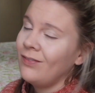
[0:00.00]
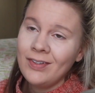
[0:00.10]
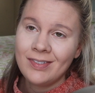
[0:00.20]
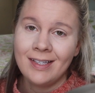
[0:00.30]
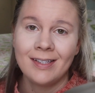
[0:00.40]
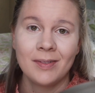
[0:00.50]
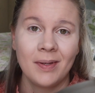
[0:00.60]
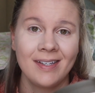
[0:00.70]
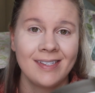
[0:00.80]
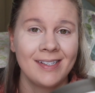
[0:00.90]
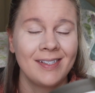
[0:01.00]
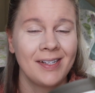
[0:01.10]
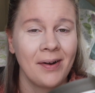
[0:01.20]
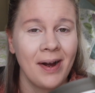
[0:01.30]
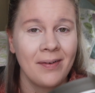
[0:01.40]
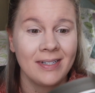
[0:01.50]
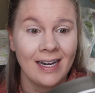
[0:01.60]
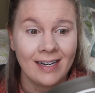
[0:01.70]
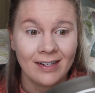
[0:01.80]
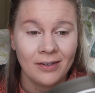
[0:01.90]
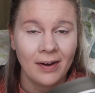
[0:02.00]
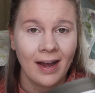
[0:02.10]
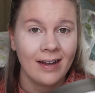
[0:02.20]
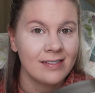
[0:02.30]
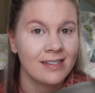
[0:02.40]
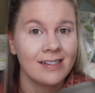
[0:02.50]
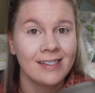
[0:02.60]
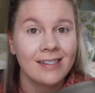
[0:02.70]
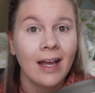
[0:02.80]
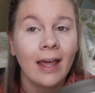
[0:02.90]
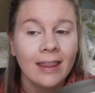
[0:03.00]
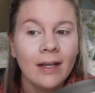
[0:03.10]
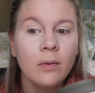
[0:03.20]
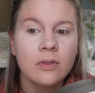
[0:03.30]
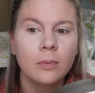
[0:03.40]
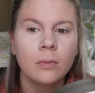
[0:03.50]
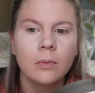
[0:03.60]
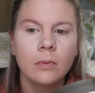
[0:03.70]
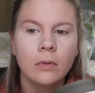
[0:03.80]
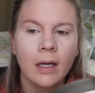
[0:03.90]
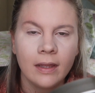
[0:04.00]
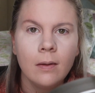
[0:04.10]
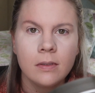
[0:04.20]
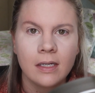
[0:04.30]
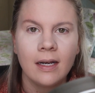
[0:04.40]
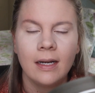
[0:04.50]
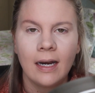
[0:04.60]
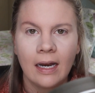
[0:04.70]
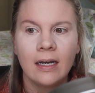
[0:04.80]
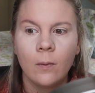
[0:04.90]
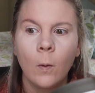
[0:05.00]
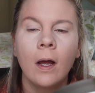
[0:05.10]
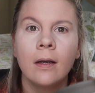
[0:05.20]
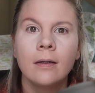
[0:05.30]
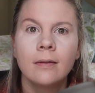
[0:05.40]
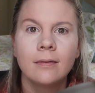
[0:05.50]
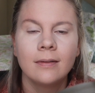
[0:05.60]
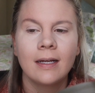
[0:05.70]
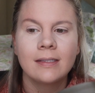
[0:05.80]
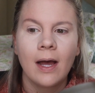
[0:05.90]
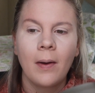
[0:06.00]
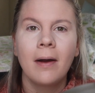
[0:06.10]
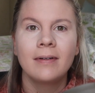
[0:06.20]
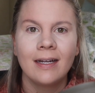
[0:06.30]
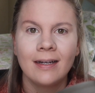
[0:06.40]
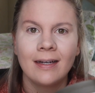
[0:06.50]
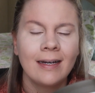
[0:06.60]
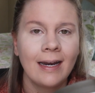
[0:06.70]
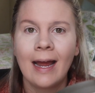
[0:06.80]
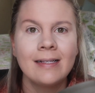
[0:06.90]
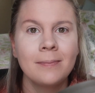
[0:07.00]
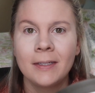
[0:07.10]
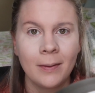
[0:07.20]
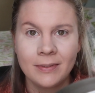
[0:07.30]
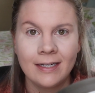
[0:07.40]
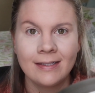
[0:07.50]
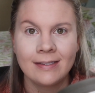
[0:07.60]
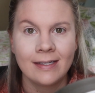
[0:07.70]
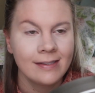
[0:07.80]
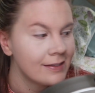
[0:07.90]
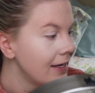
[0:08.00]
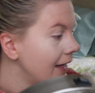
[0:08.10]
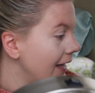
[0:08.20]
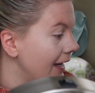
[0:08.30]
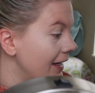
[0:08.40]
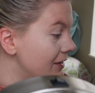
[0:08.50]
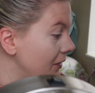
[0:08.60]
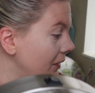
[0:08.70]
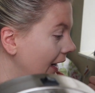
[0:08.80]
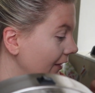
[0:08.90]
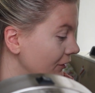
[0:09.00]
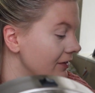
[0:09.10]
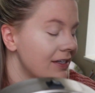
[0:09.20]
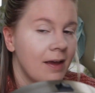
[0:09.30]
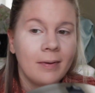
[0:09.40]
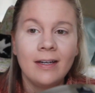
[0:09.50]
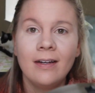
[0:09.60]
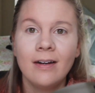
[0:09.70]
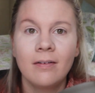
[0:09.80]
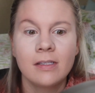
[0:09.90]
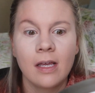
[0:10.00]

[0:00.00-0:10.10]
if you've seen this place, it's so outdated, you guys. I think it was done in '91. That's how outdated, and it hasn't been updated since. And so when I first came in here, I was